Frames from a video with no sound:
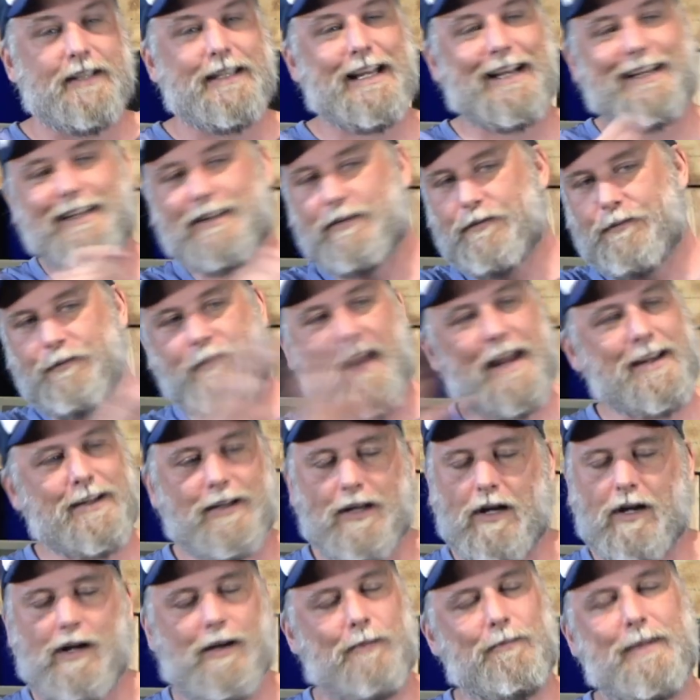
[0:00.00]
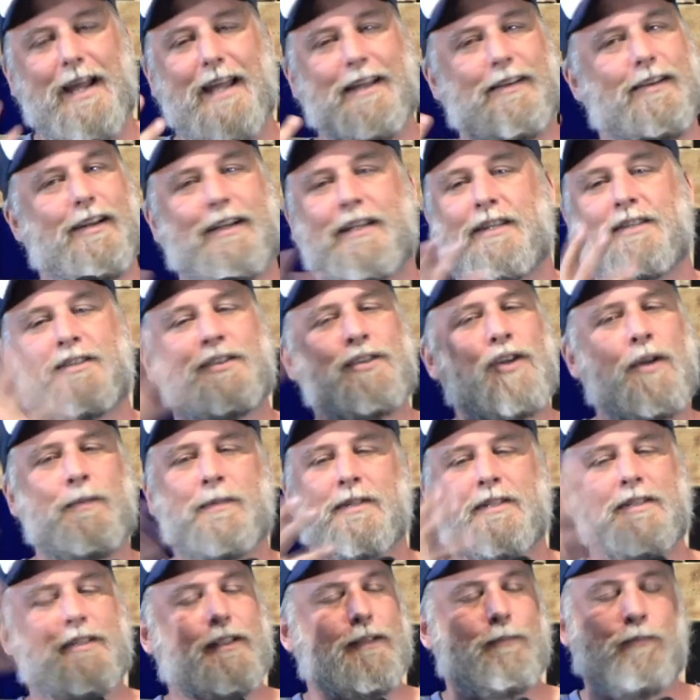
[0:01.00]
Now, fat, oh man, I guess
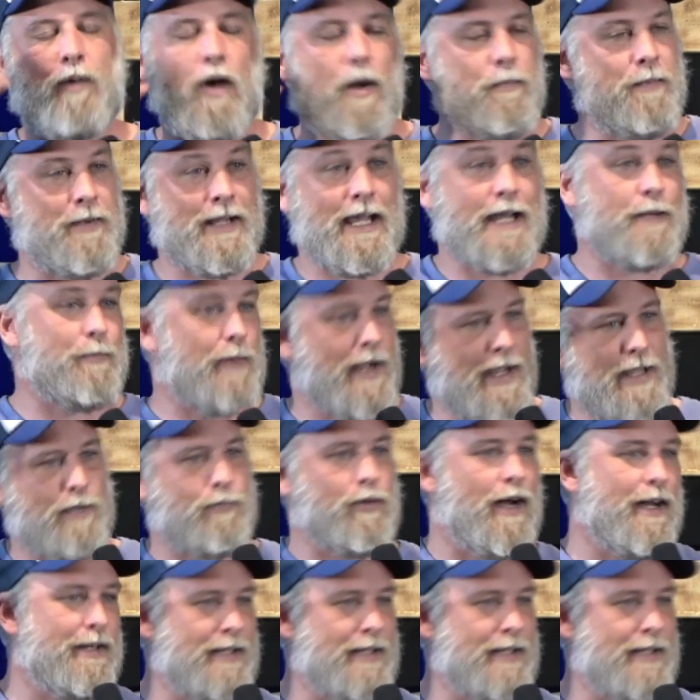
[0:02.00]
sermons popping out of my head right